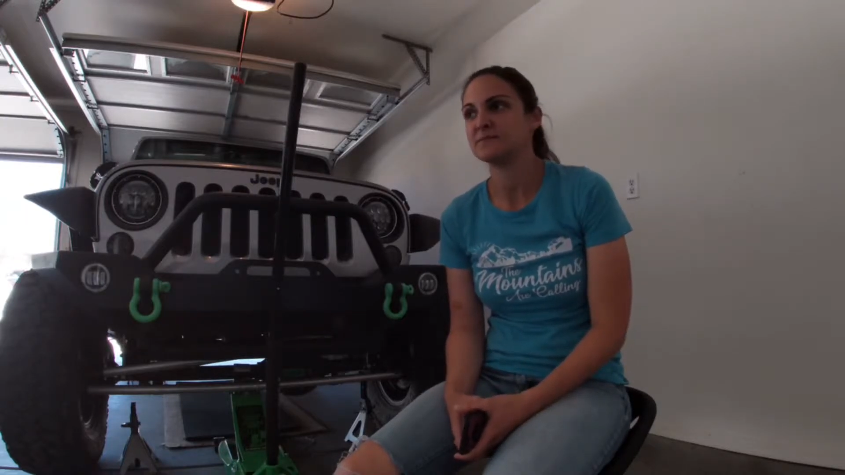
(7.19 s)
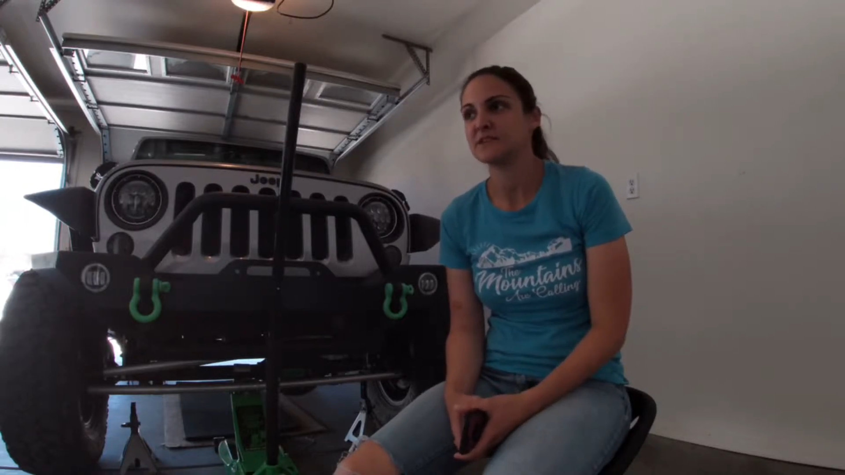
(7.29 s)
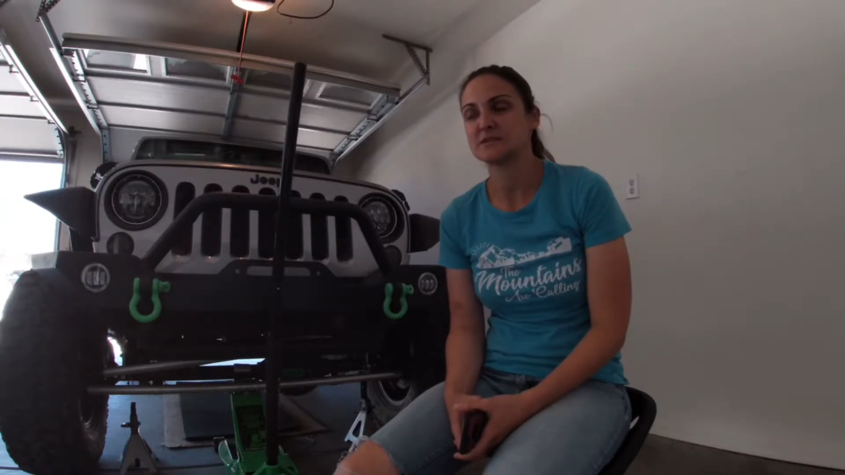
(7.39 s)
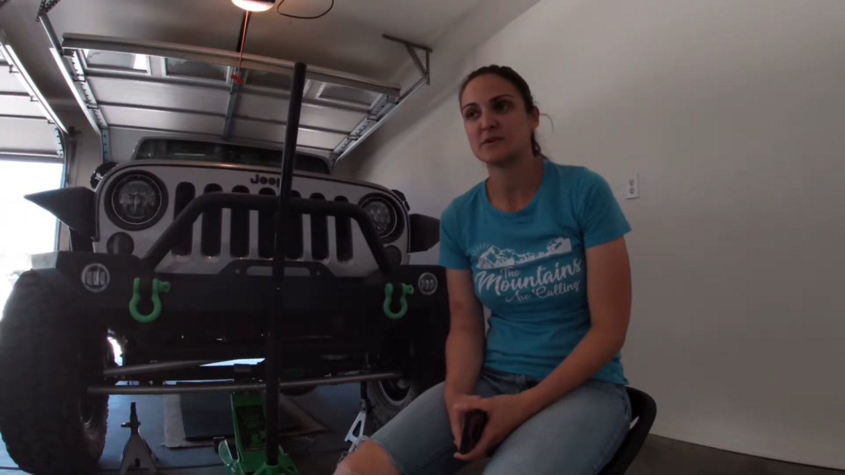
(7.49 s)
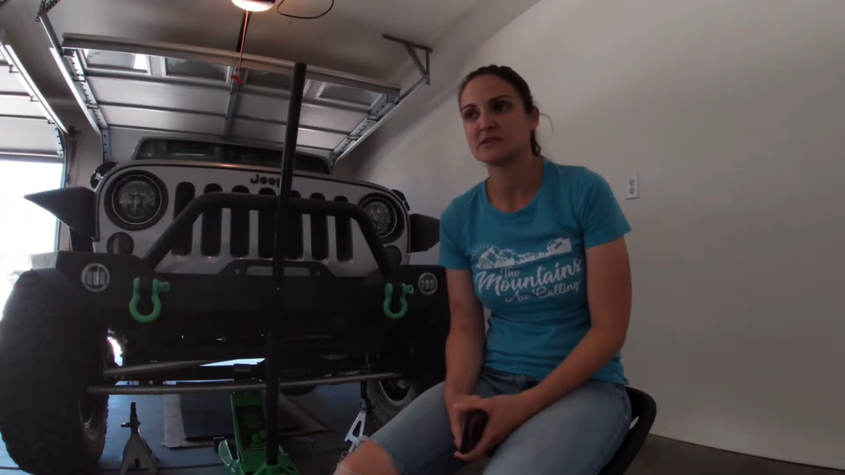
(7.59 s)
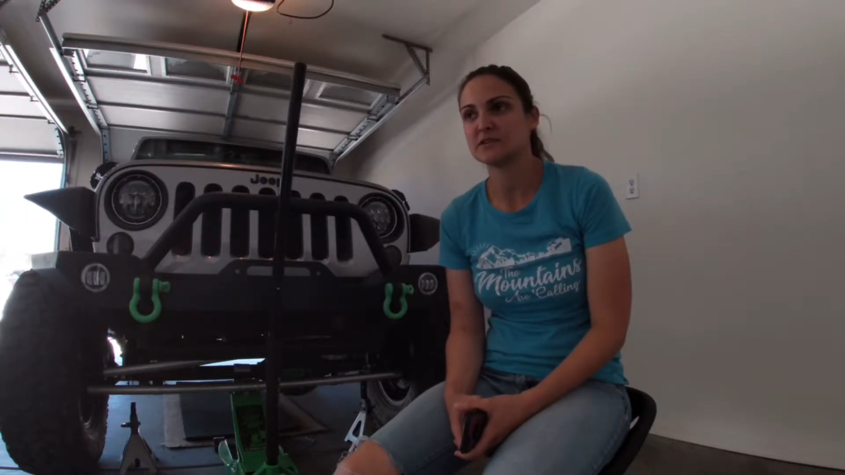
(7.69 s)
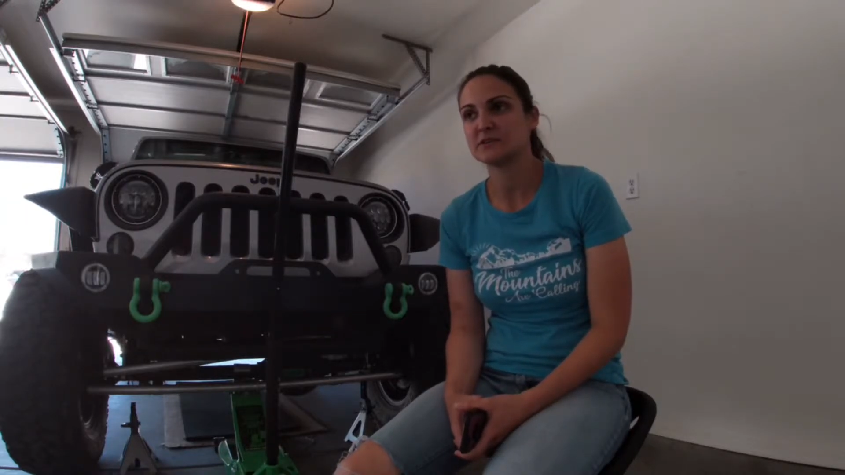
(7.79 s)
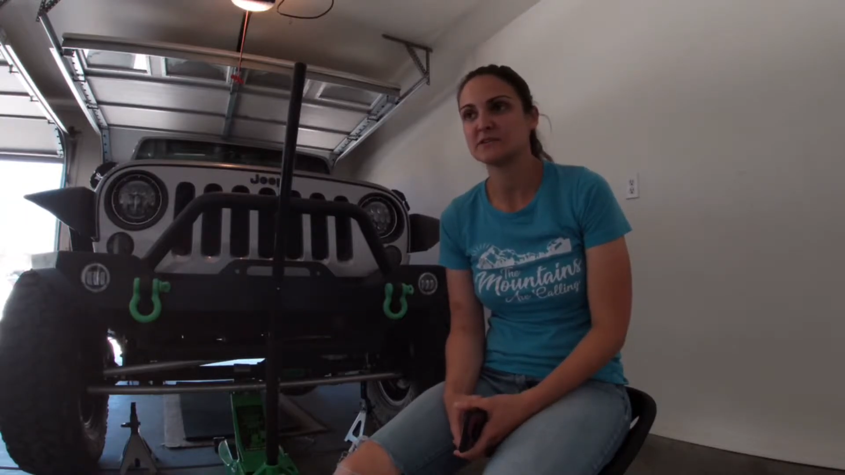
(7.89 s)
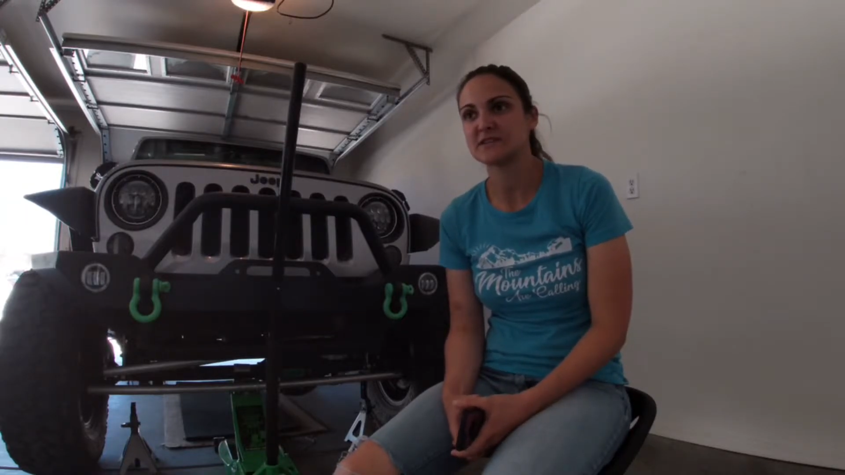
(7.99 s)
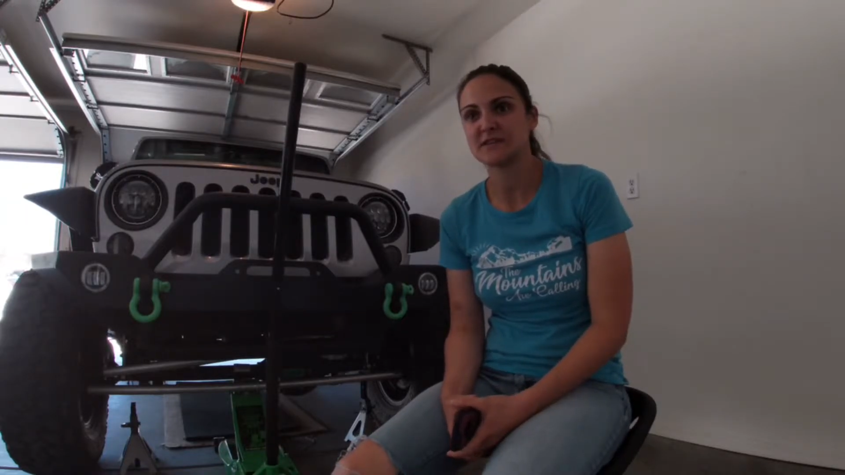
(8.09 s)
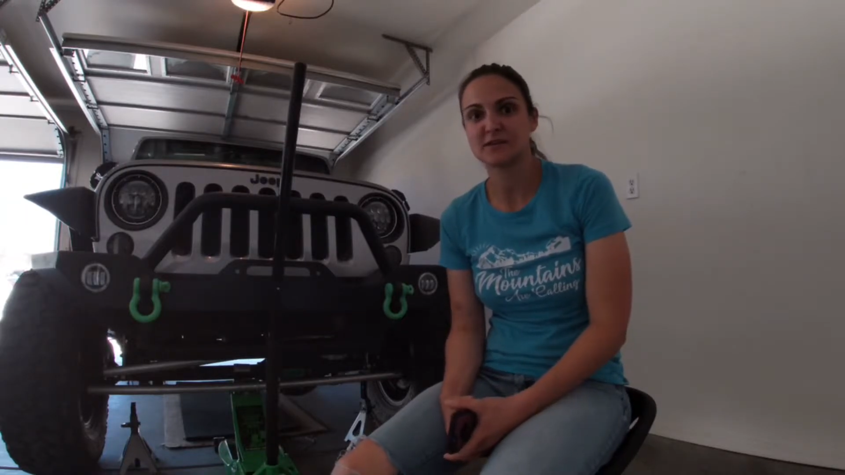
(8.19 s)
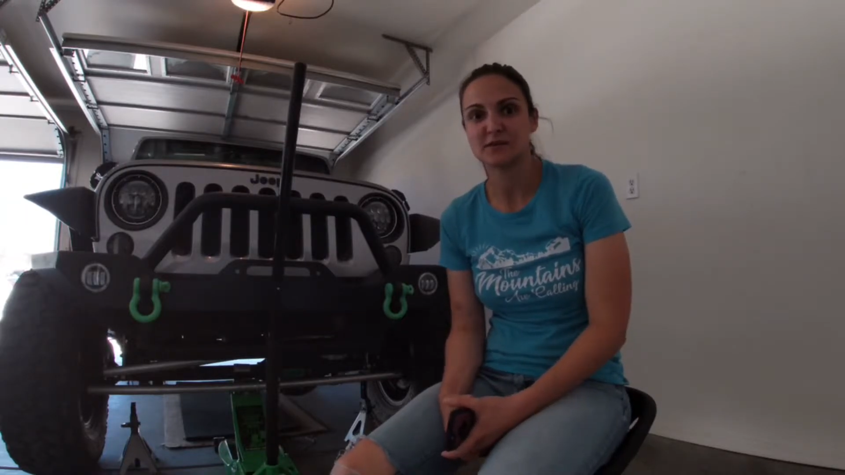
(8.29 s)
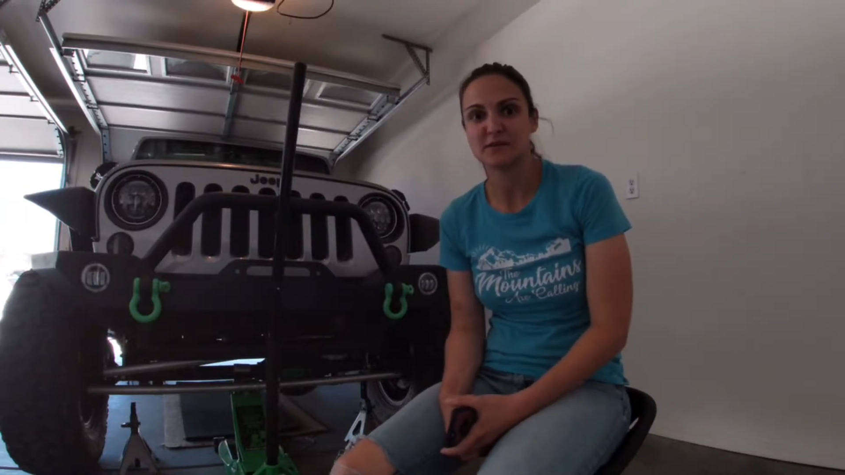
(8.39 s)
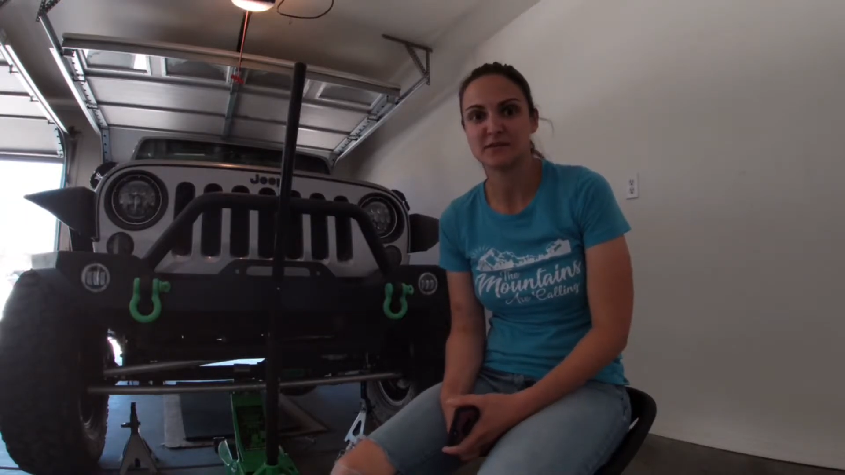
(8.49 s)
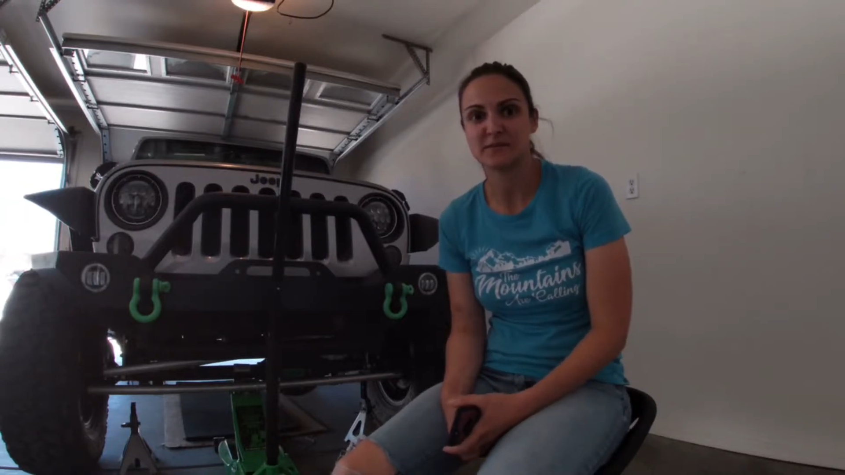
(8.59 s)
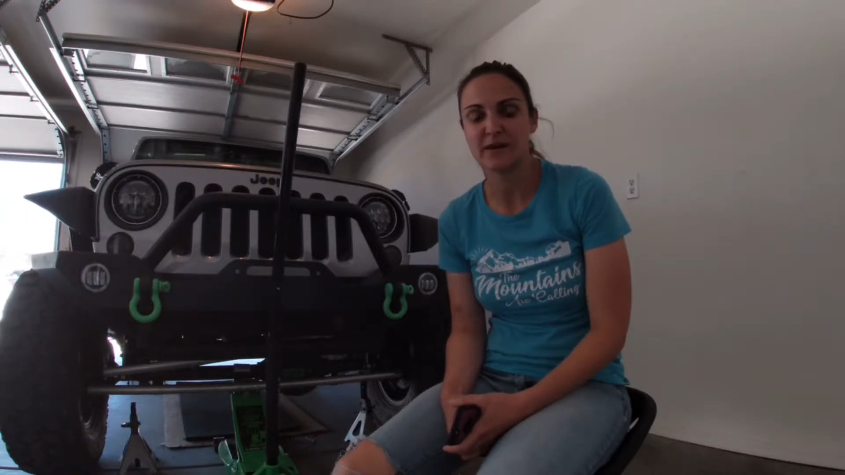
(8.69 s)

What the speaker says: especially once I get going